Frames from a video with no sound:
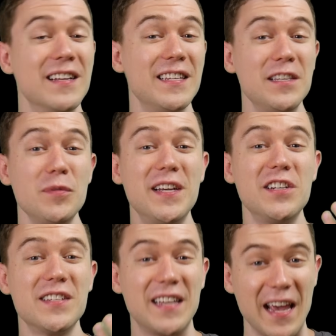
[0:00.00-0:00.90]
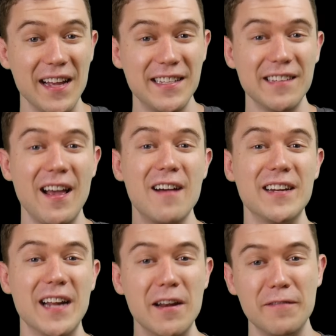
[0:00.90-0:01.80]
since we can just cancel out
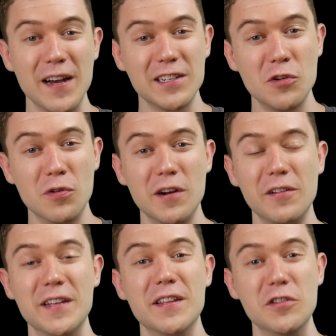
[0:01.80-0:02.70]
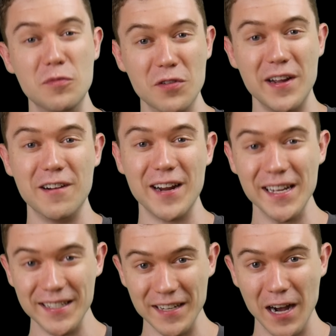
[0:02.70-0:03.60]
an n factorial in the numerator
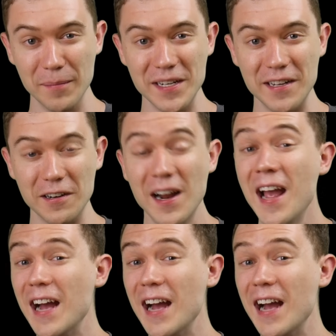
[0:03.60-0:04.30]
and denominator.